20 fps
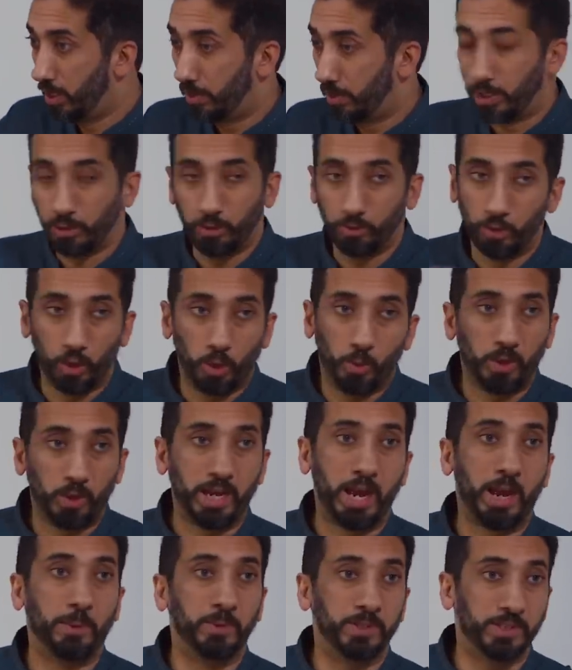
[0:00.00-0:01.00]
Then you know
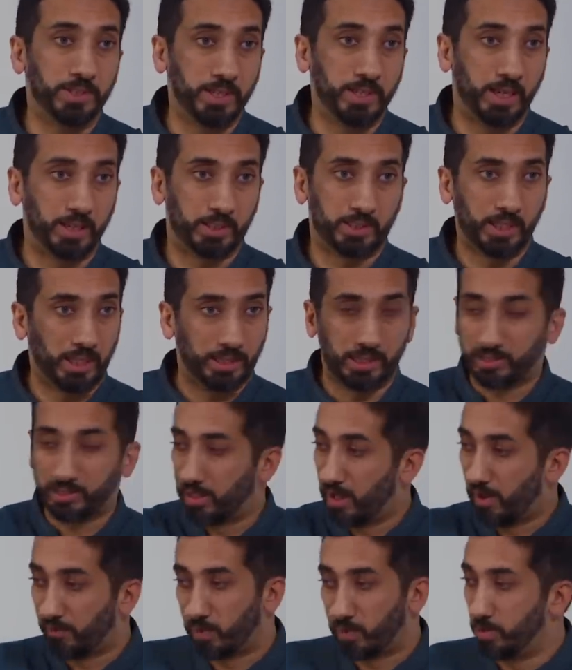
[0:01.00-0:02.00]
what happens next. That
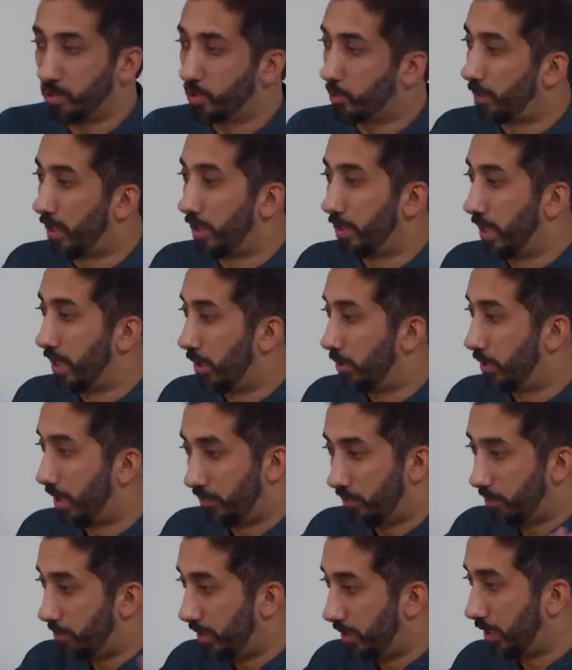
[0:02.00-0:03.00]
doesn't have to be spelled out.
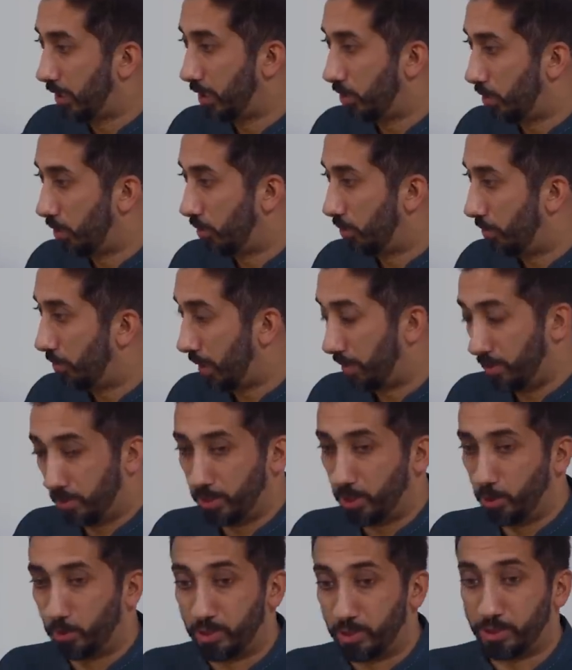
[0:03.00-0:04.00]
Everybody can know.
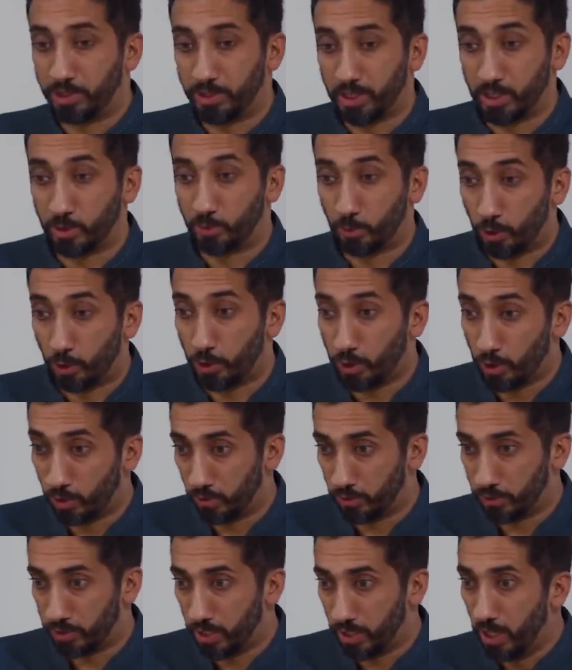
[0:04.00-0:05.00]
Anybody who understands war
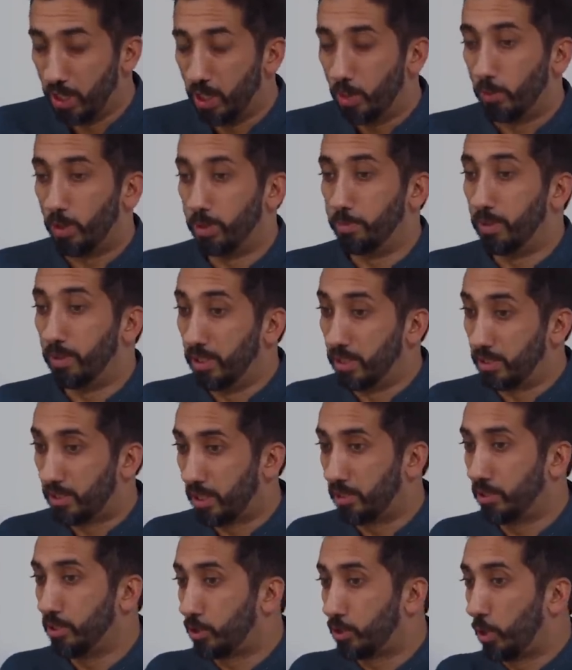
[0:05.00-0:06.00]
knows. When
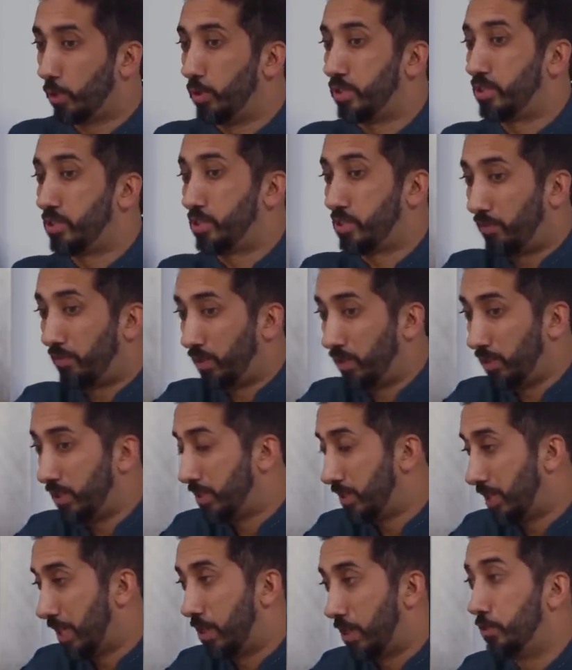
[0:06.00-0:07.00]
militaries go into
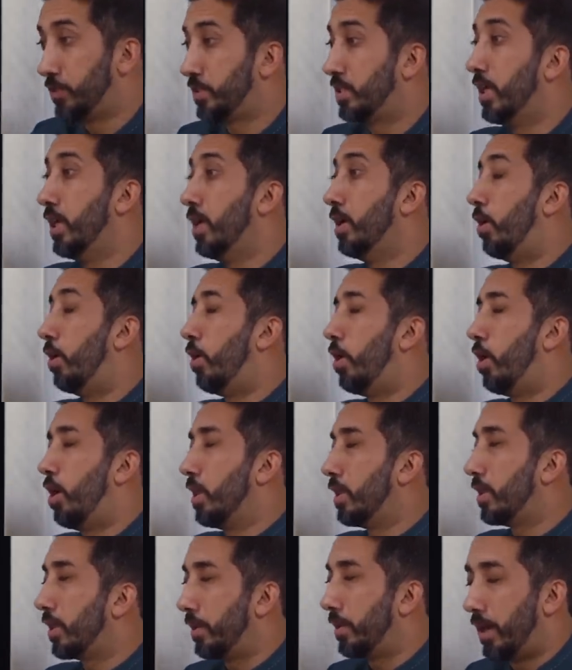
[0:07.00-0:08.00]
civilian towns,
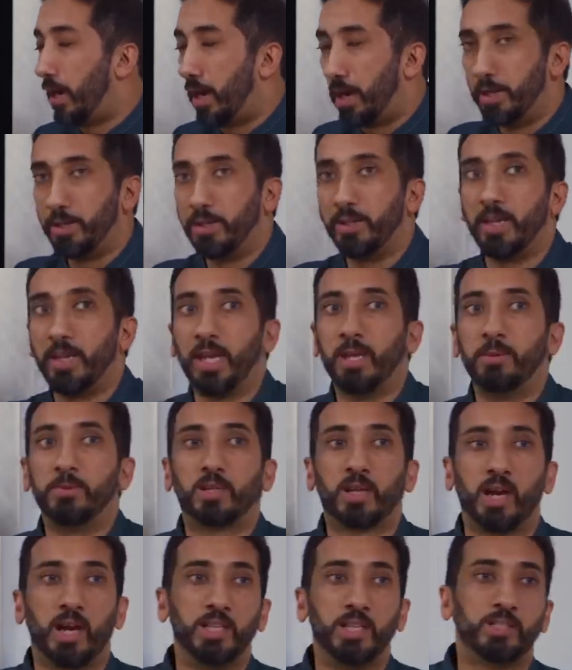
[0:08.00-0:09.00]
all
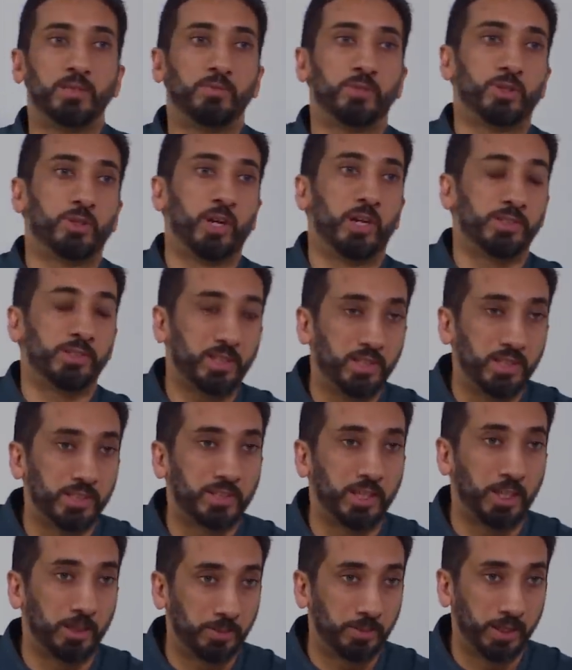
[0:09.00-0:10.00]
unnamed kinds of
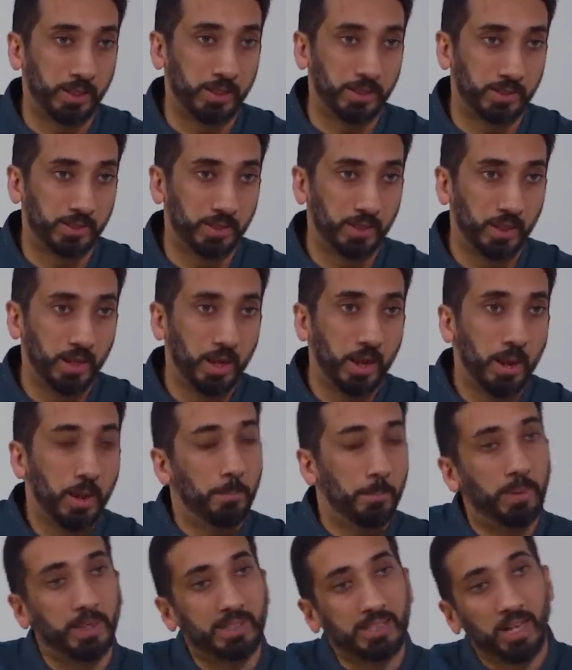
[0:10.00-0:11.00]
atrocities take place.
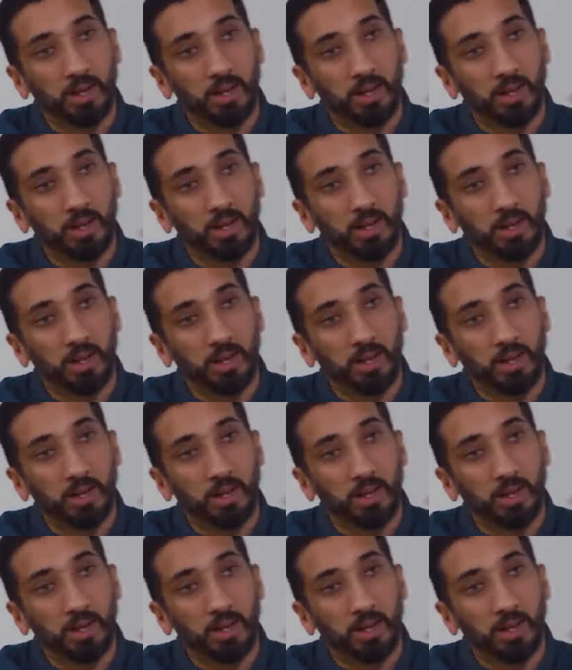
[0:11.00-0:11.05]
But